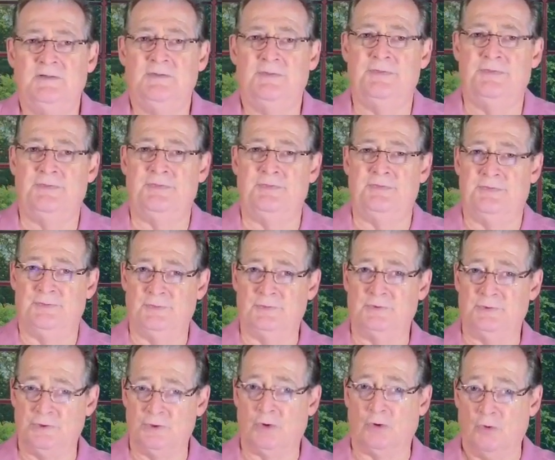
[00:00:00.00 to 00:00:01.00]

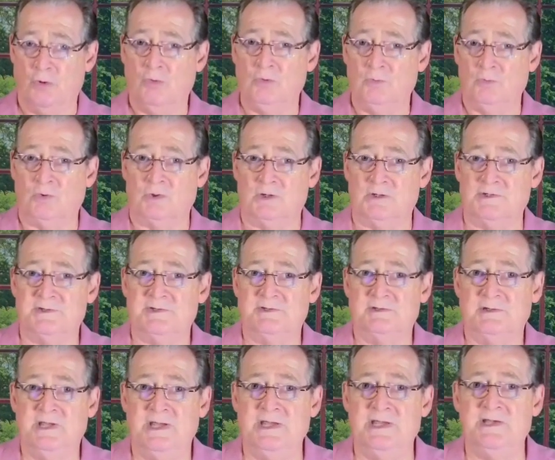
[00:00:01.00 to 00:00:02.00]
through your own words,
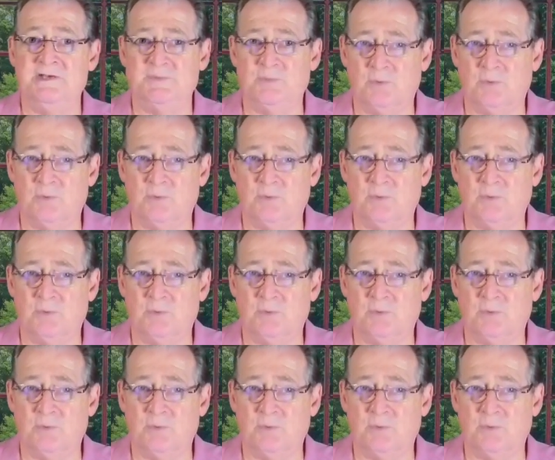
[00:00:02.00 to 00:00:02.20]
His